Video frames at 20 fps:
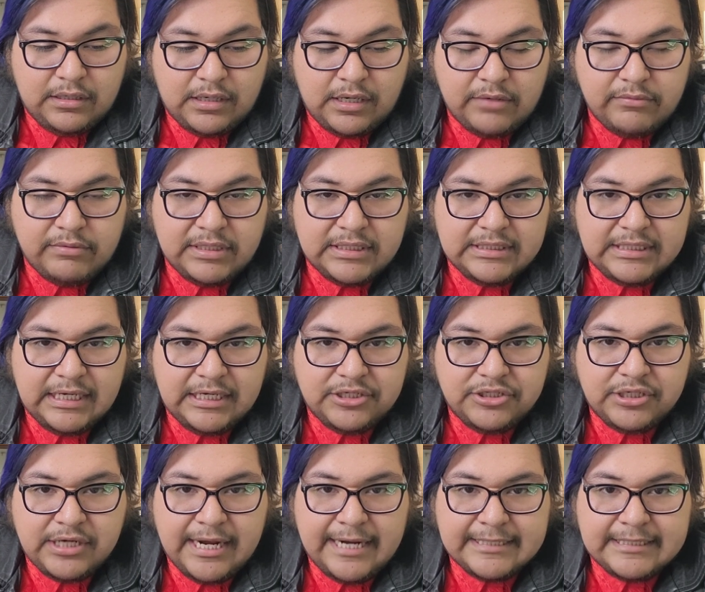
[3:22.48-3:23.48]
don't want to say
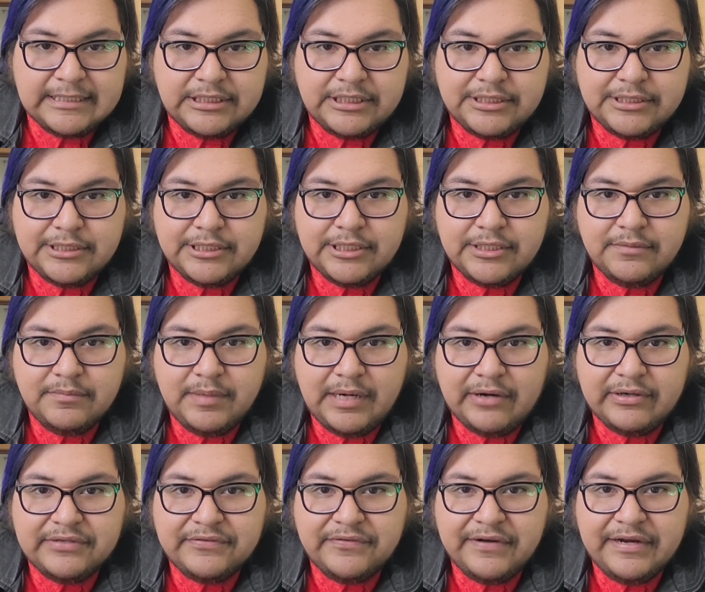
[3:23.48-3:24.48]
attracted to her, but
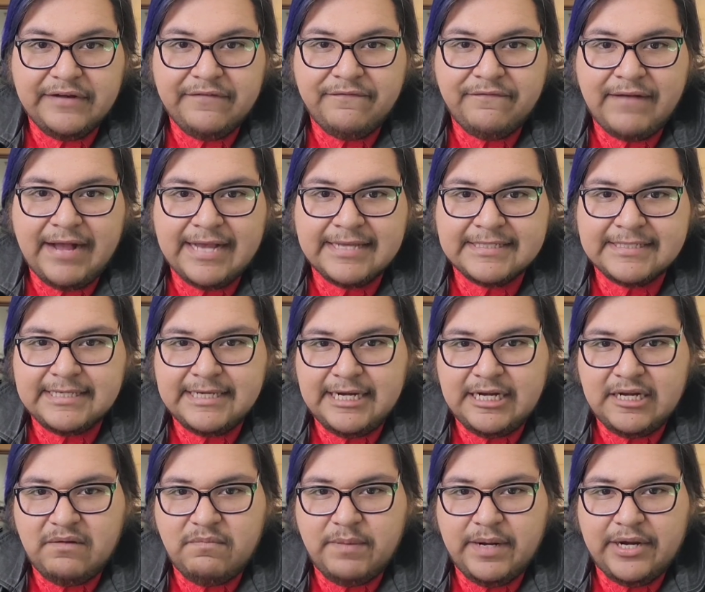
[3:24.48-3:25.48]
I was very
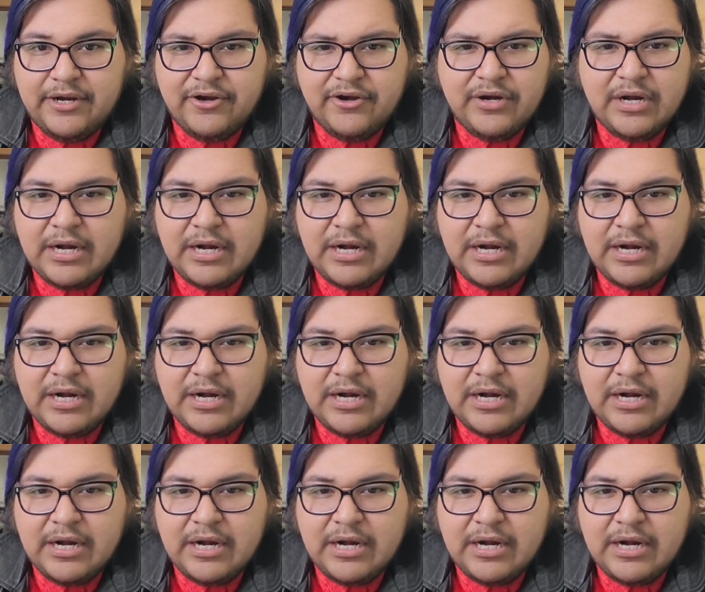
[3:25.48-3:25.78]
fascinated by her,